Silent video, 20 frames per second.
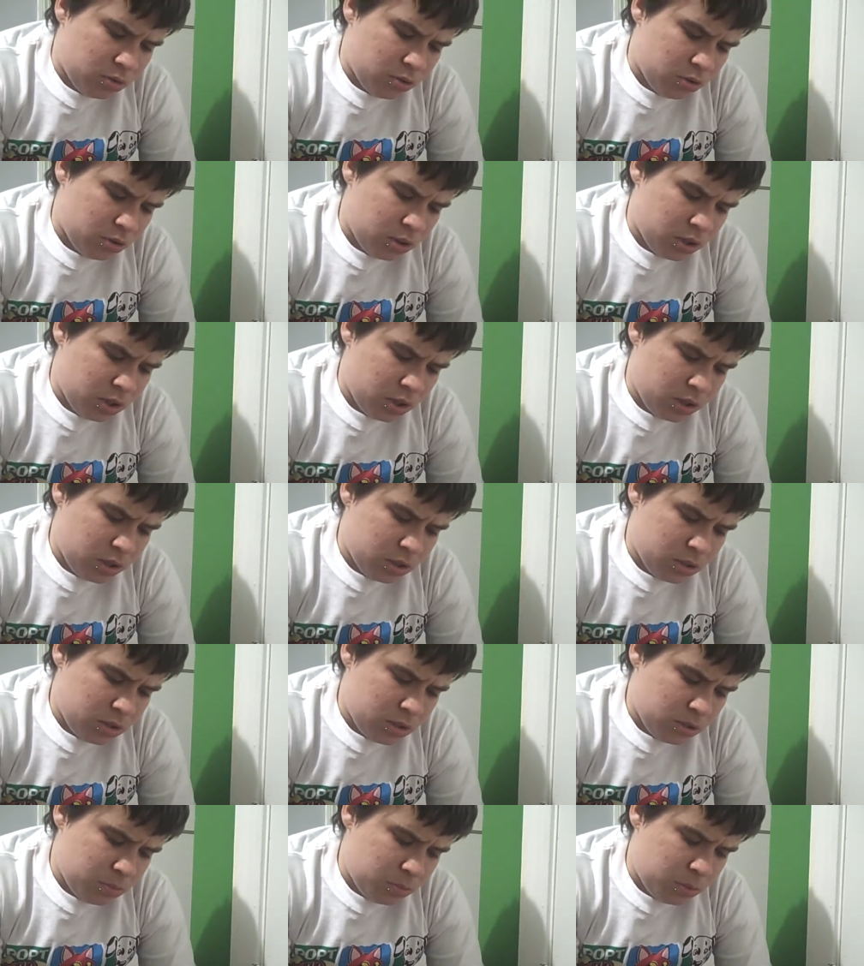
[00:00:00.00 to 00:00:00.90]
they're
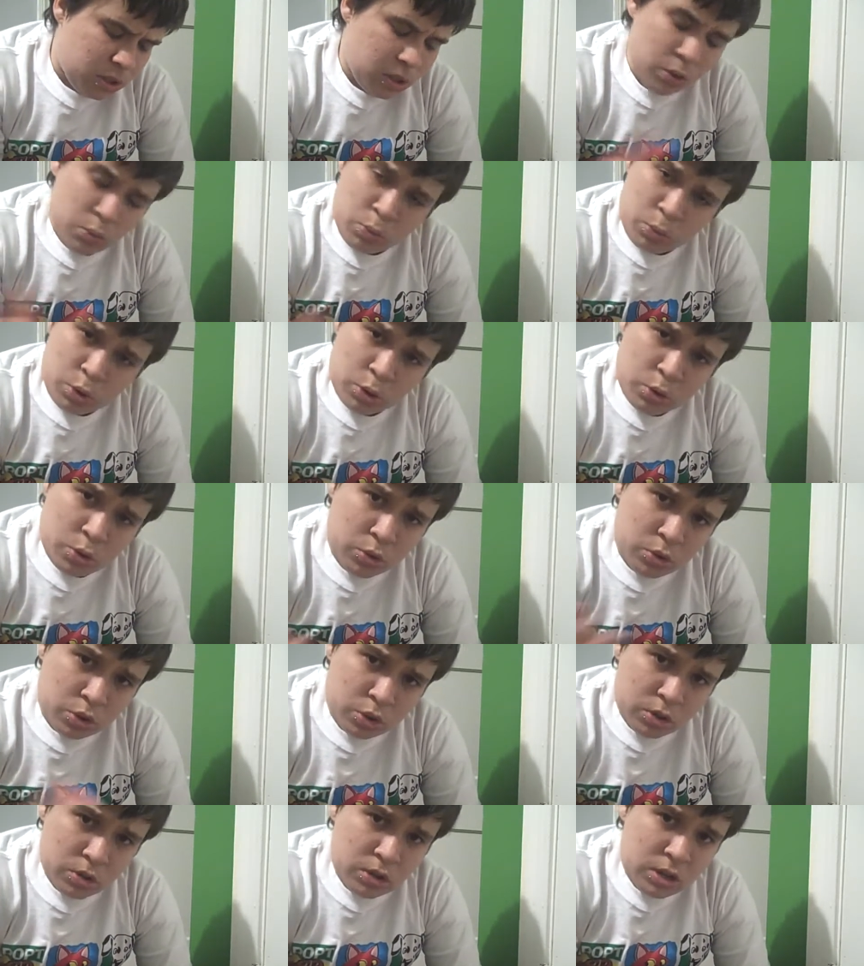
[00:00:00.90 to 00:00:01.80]
not being
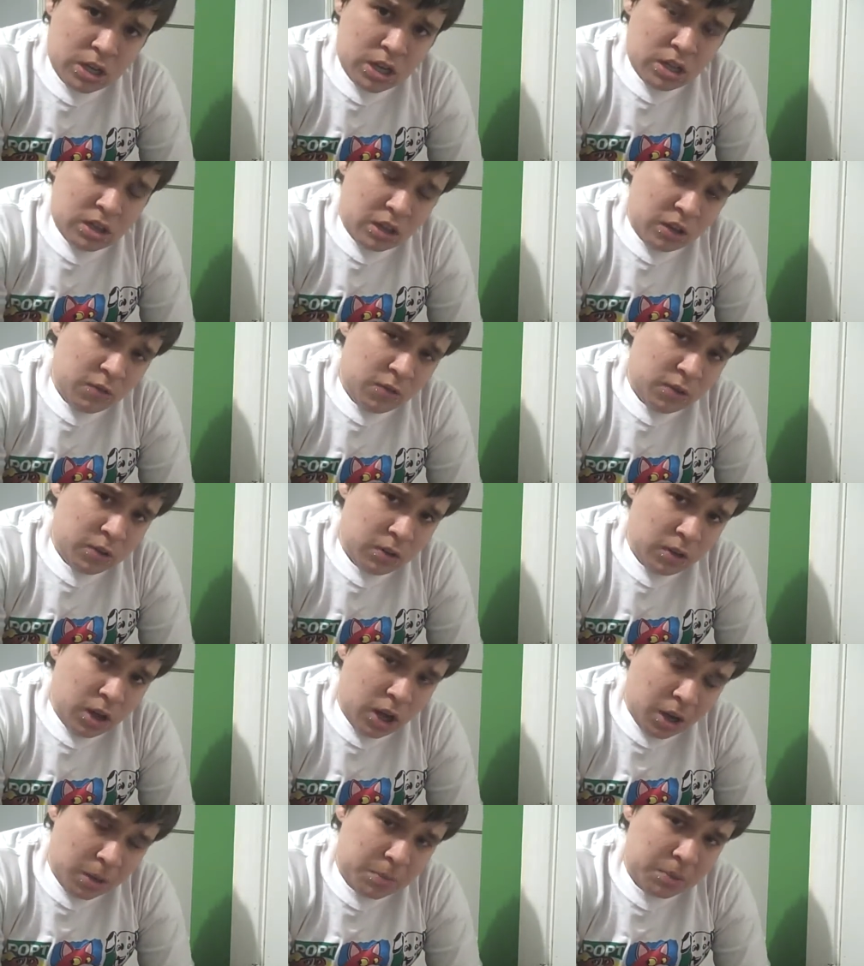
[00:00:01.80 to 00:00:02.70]
rude, or they
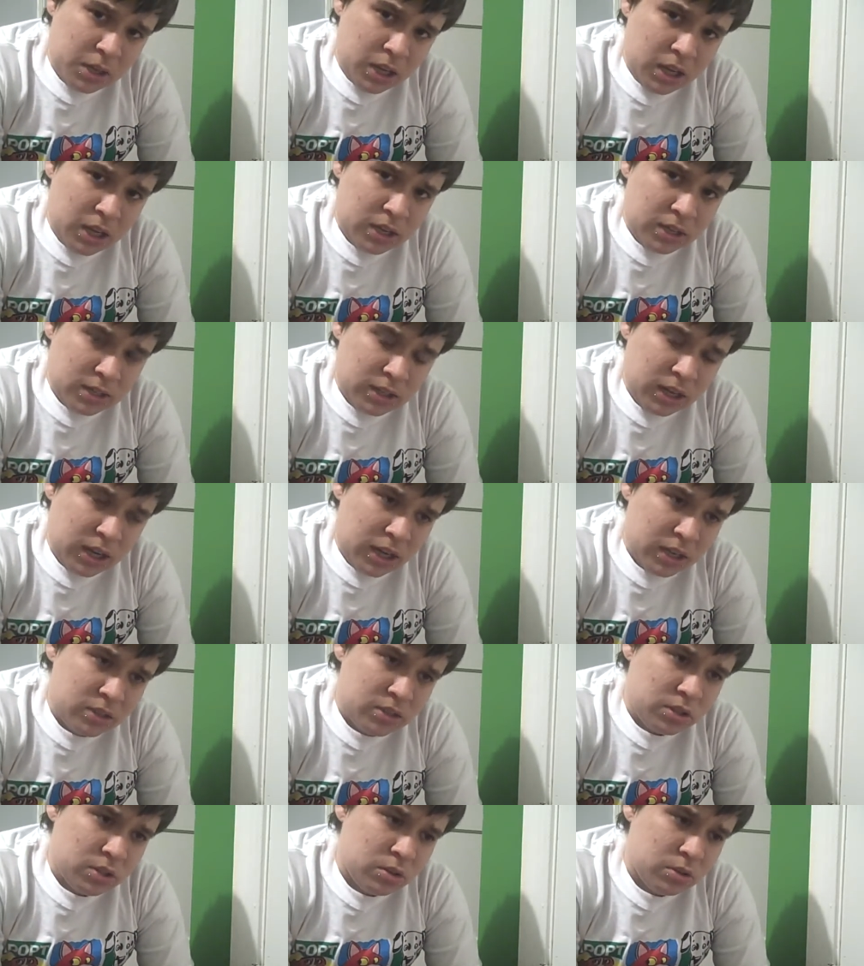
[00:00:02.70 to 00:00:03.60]
feel obligated to
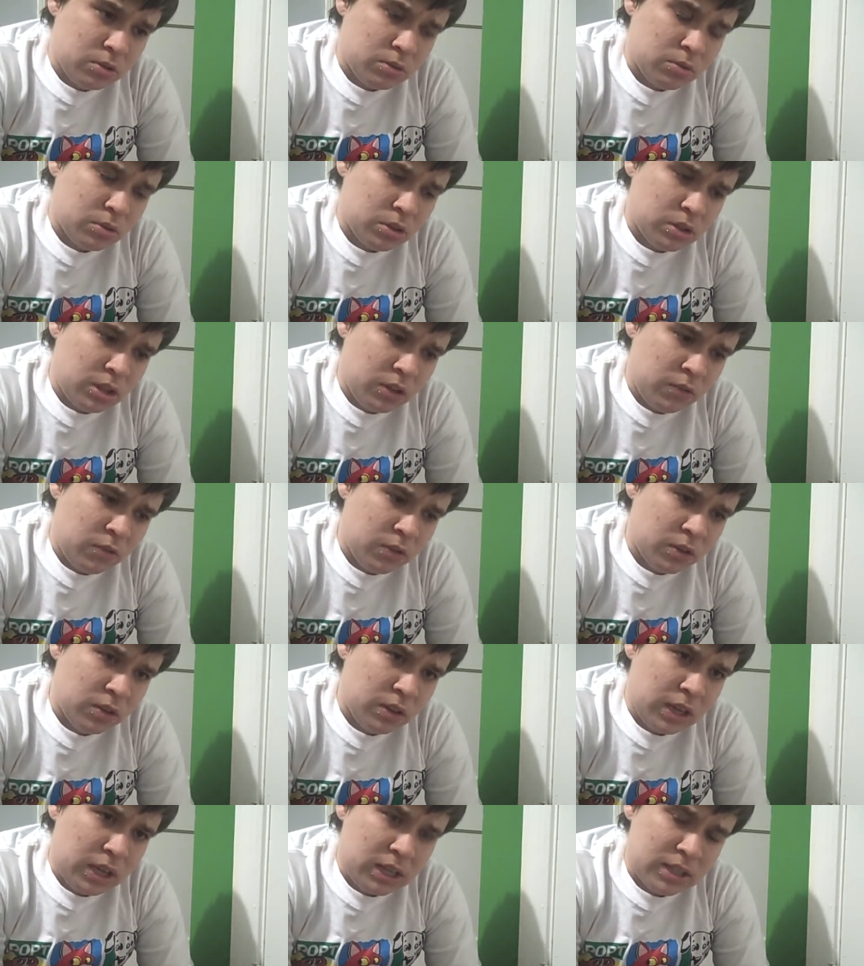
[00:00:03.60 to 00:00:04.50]
ask you, or they
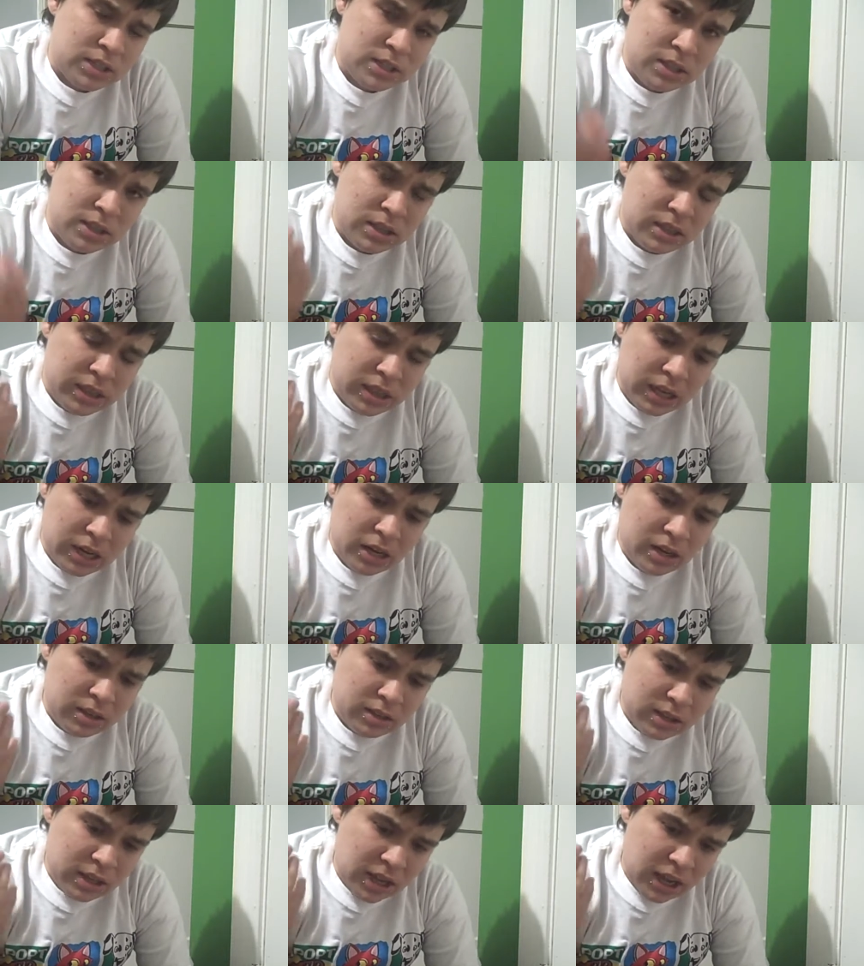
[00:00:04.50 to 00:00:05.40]
feel like
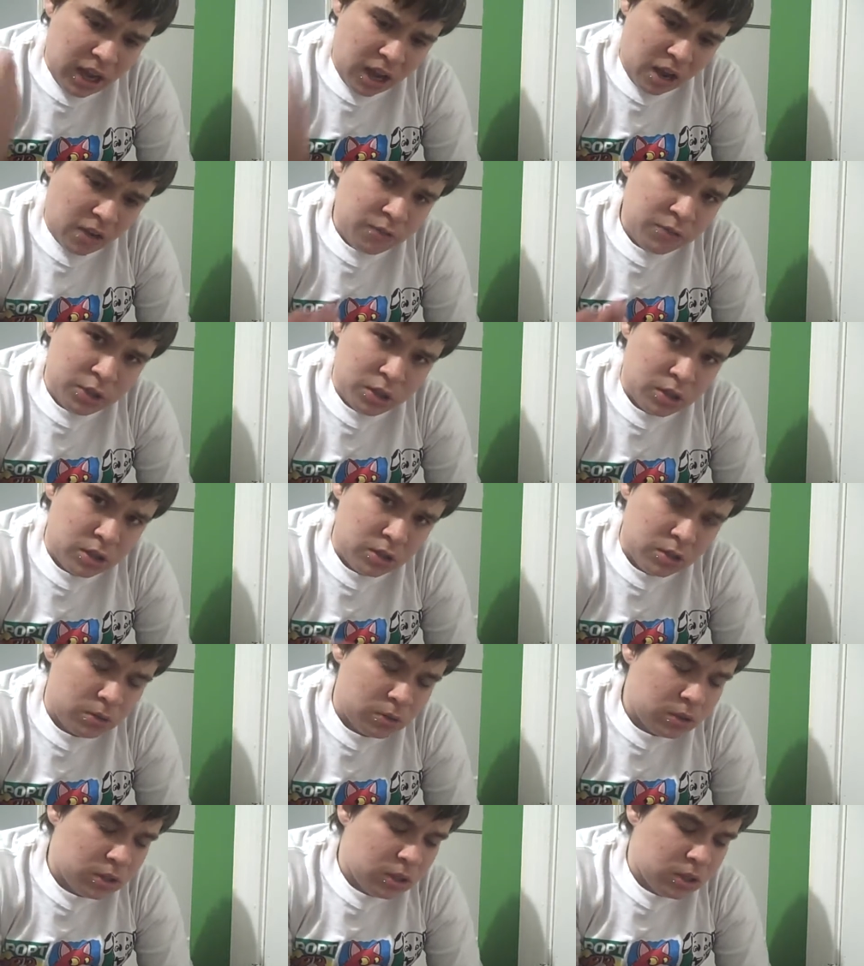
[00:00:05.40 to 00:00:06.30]
they have to
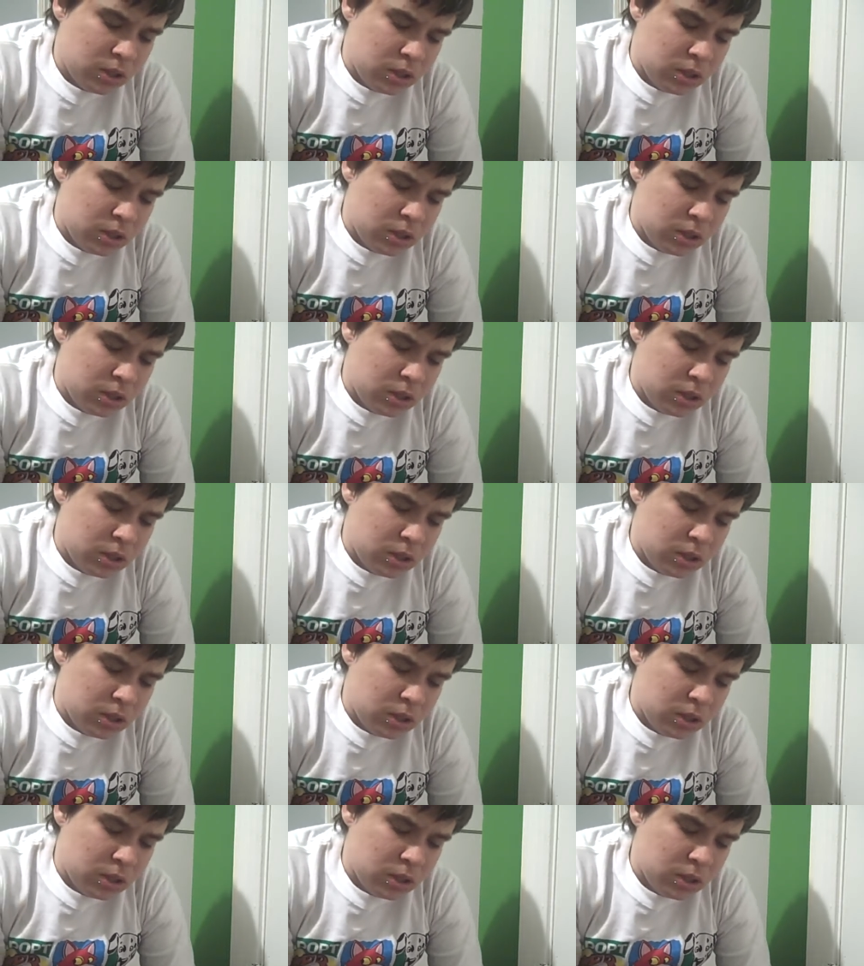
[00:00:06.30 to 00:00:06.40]
know.